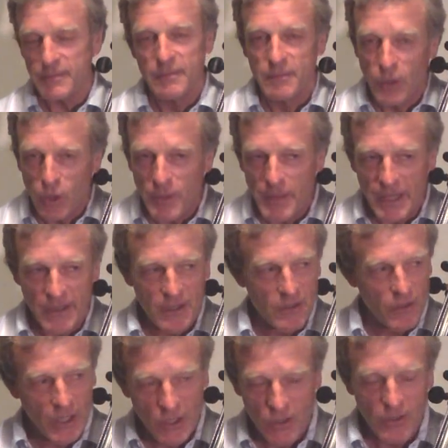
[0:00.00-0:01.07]
More about the
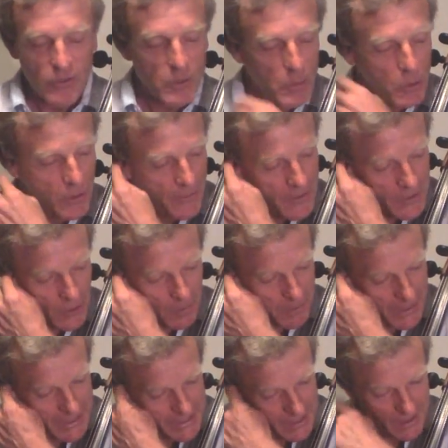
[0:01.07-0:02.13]
direction of the pull of the stop
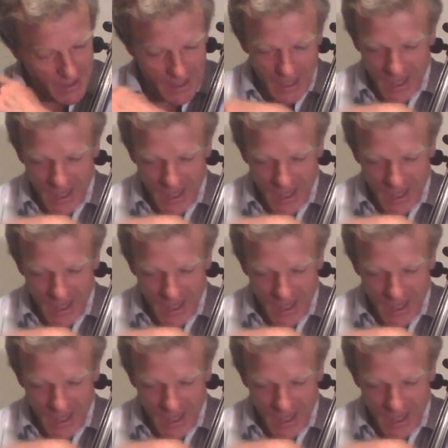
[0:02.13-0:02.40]
later.